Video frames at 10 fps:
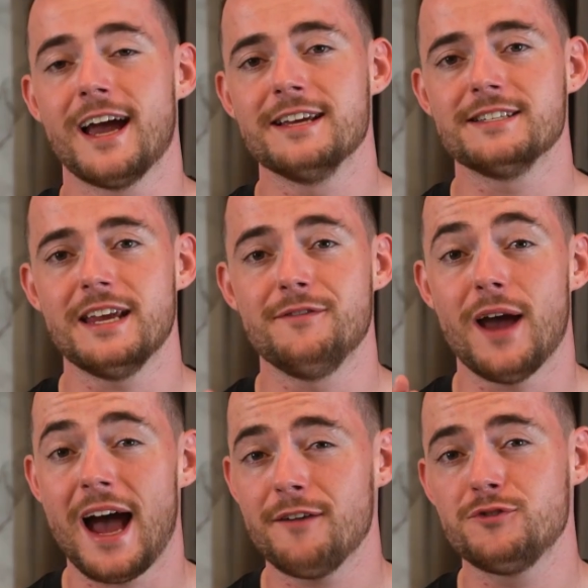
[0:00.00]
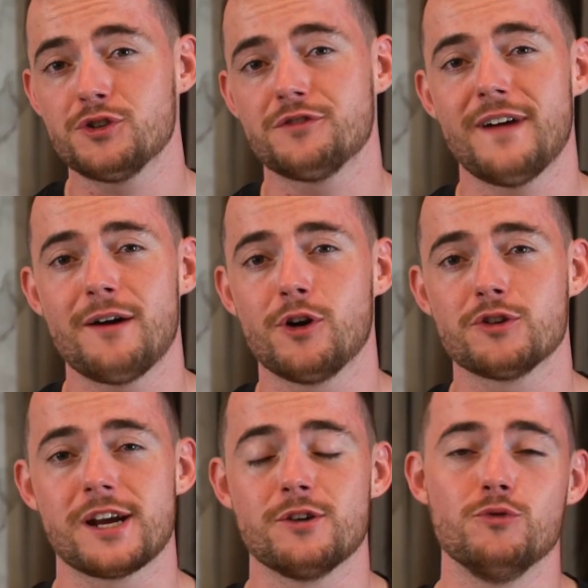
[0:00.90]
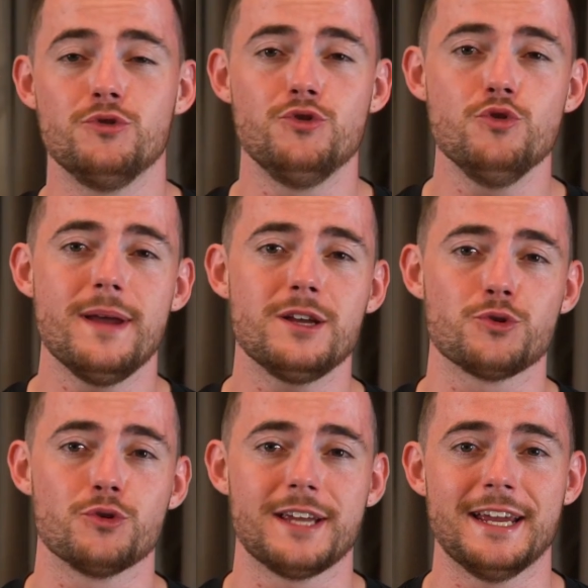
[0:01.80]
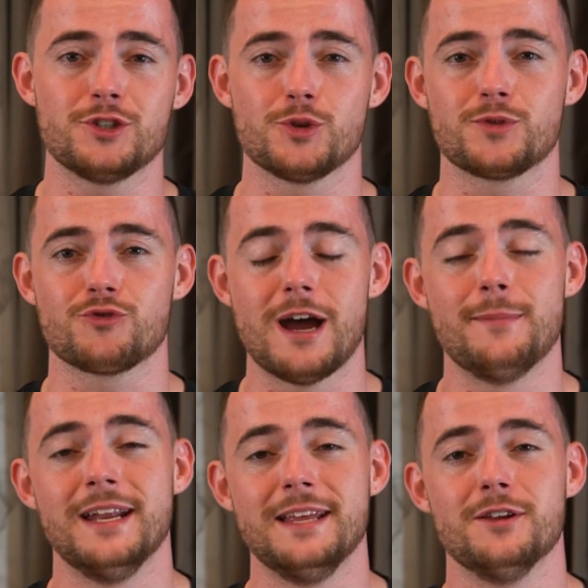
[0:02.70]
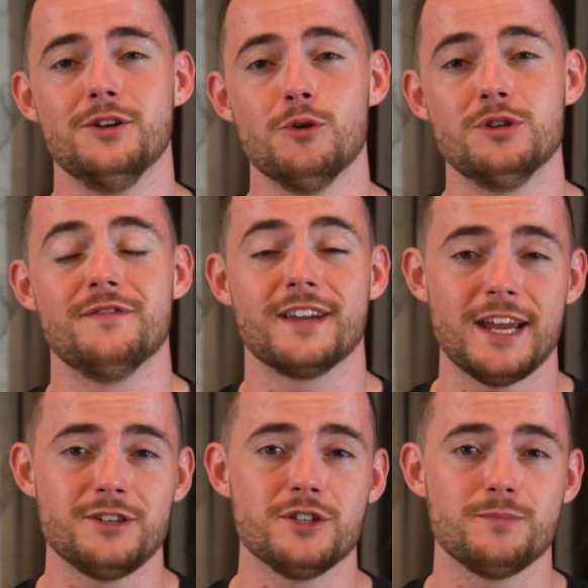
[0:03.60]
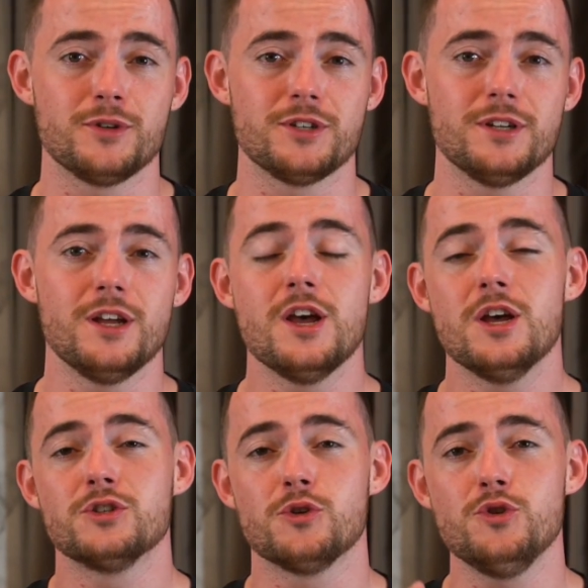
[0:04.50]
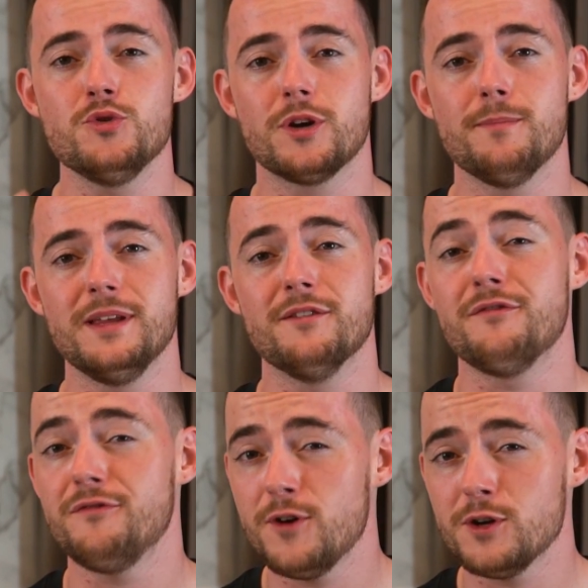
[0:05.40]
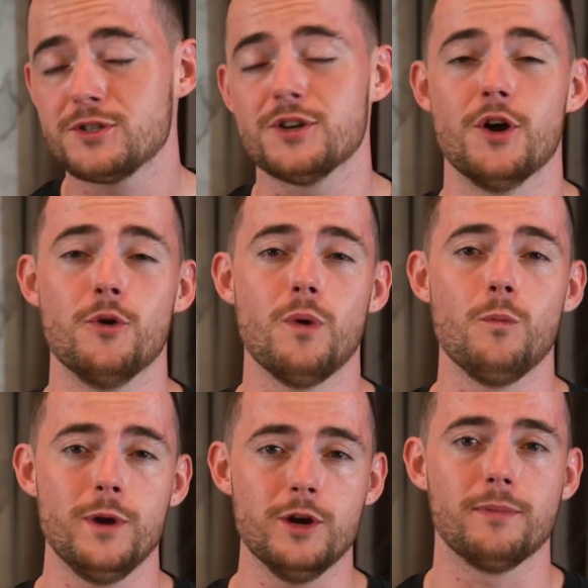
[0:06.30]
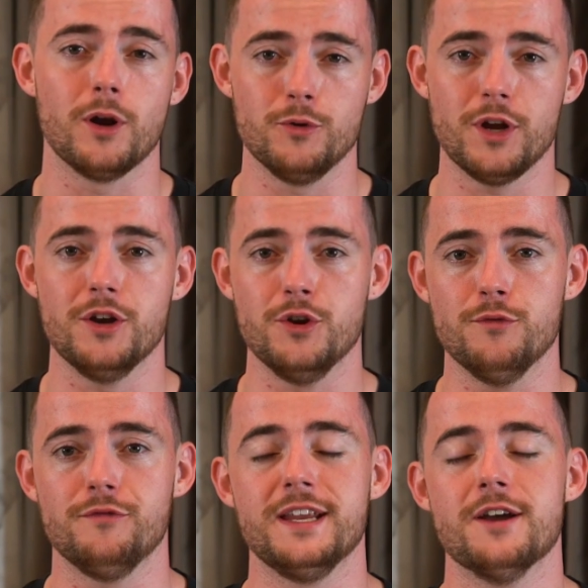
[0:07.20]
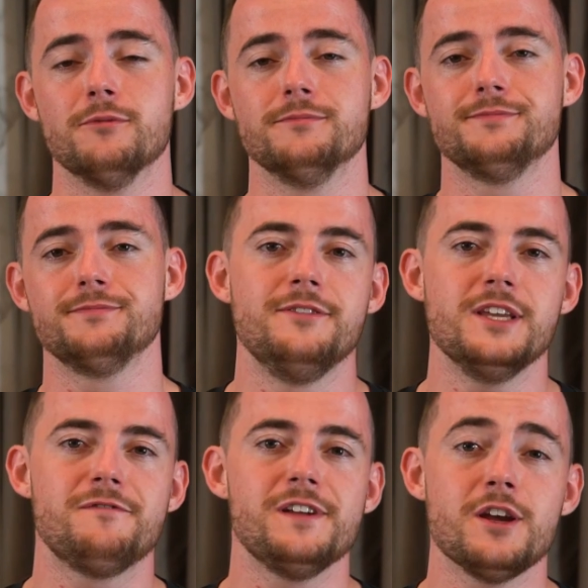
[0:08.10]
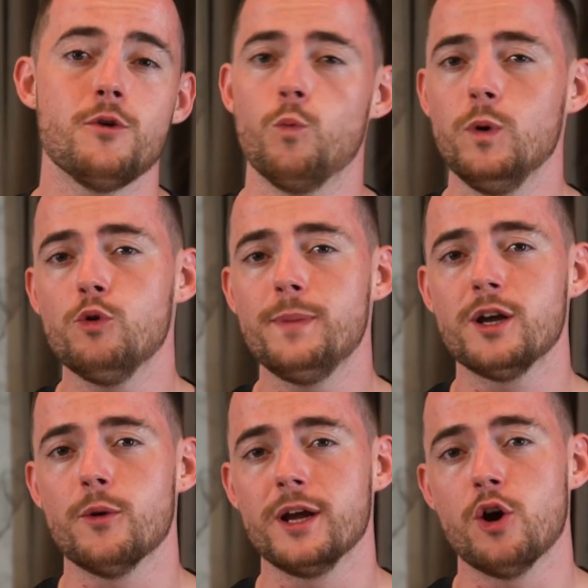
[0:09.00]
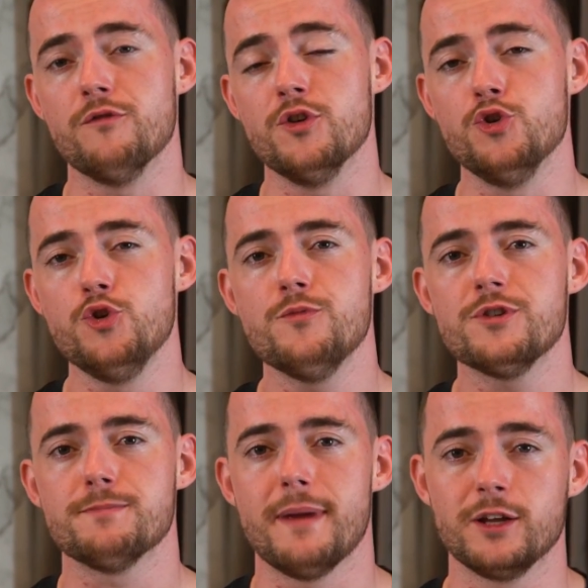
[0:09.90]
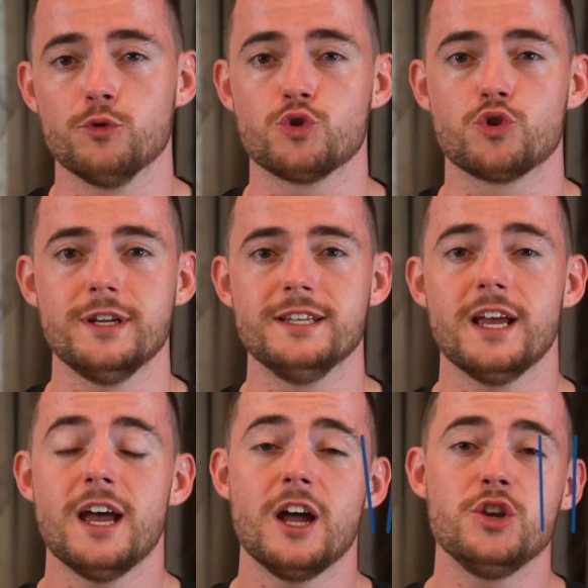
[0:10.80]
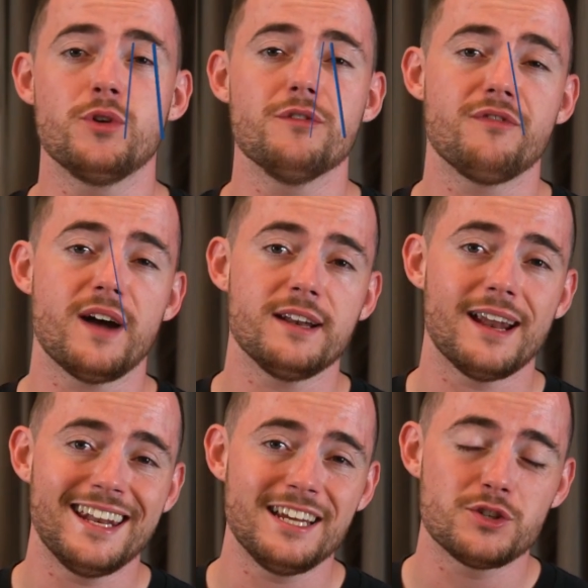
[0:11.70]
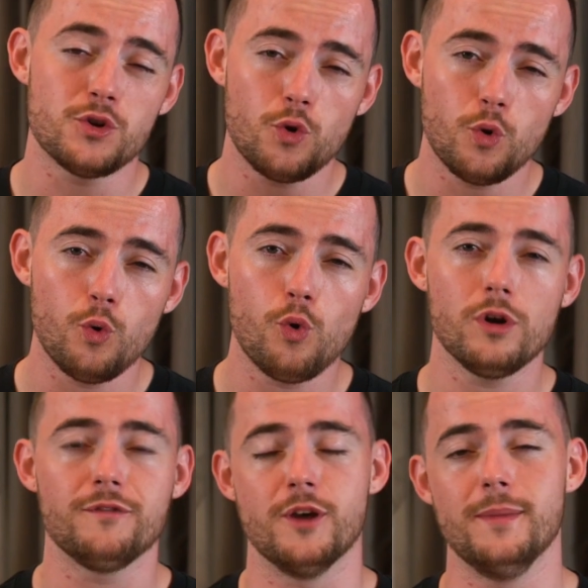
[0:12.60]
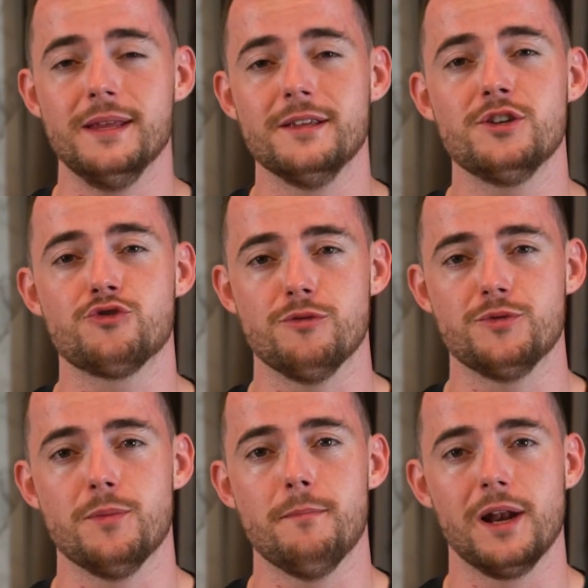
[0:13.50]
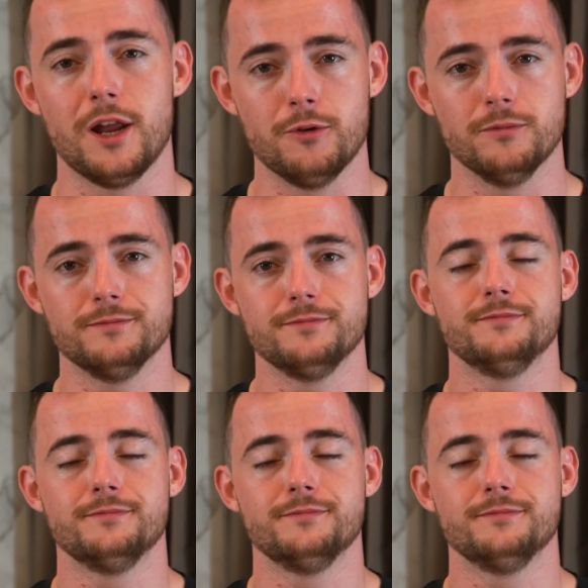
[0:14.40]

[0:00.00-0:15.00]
Guys, if you have just found our channel, do make sure to hit subscribe and hit the notifications button so you can be the first to know when we upload a new video. In this video, we will be going over numerous medical studies and you can find links to all of them in the description below.